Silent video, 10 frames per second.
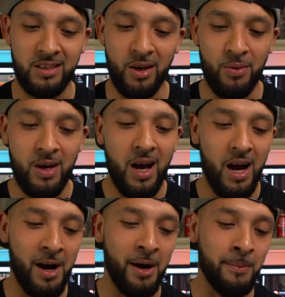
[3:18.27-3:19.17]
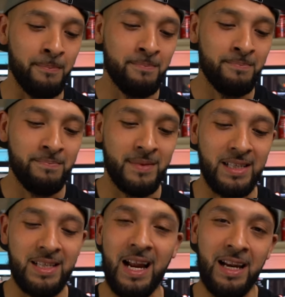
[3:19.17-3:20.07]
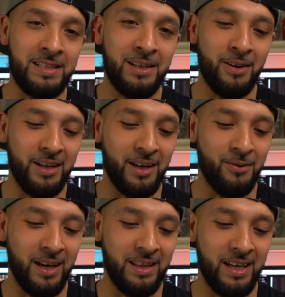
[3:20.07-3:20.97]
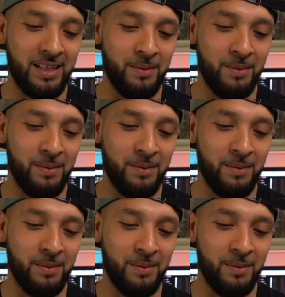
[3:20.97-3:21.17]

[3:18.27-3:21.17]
So um, that's not necessarily a great thing,